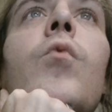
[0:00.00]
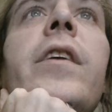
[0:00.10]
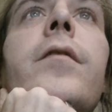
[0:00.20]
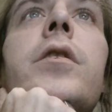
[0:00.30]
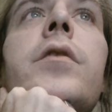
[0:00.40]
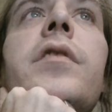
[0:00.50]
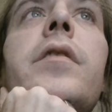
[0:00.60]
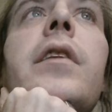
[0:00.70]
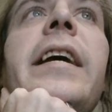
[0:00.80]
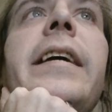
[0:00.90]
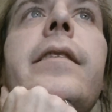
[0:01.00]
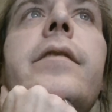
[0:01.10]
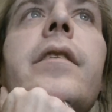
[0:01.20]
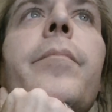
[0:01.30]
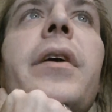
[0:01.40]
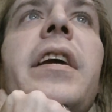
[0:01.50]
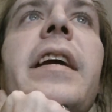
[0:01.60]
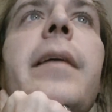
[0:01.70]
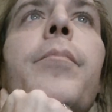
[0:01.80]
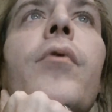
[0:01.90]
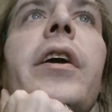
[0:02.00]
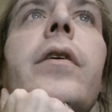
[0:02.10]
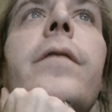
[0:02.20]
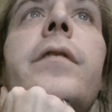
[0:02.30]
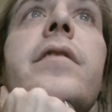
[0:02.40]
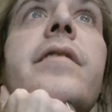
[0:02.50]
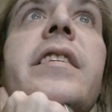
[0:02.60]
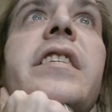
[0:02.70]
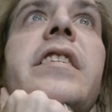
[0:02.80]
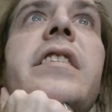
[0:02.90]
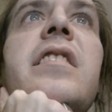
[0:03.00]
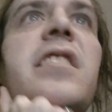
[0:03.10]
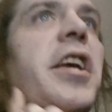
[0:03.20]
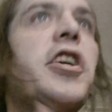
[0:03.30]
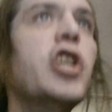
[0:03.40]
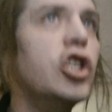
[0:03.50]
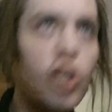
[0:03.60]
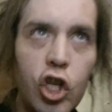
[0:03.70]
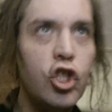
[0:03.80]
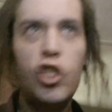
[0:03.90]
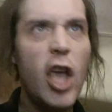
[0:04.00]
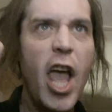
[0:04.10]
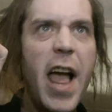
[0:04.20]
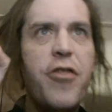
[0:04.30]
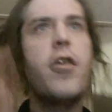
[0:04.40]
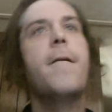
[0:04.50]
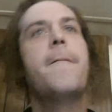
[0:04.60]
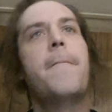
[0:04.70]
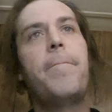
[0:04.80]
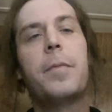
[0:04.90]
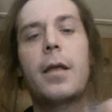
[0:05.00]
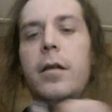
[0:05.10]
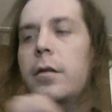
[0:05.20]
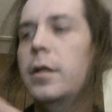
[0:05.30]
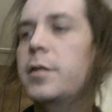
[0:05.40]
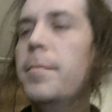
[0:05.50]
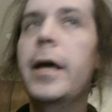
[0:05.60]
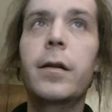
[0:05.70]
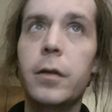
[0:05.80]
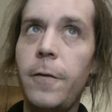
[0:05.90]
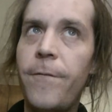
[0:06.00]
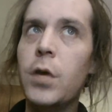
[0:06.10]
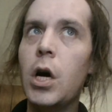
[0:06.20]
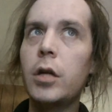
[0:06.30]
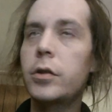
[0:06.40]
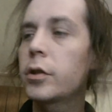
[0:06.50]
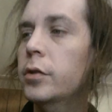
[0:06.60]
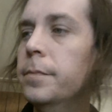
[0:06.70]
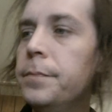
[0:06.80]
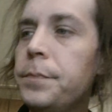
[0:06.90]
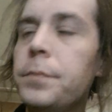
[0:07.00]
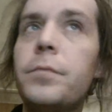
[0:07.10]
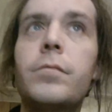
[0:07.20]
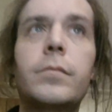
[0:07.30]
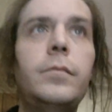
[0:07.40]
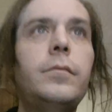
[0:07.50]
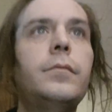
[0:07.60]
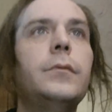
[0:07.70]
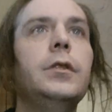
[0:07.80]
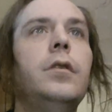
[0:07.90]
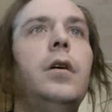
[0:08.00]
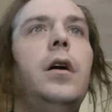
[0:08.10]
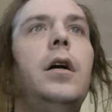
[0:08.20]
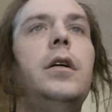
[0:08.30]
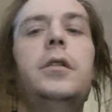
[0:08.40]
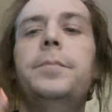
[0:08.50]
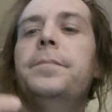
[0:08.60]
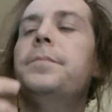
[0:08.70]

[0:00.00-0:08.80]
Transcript: rivers and lakes, and being a bringer of disease, sickness, and death. That's metal as fuck, dude. Yeah,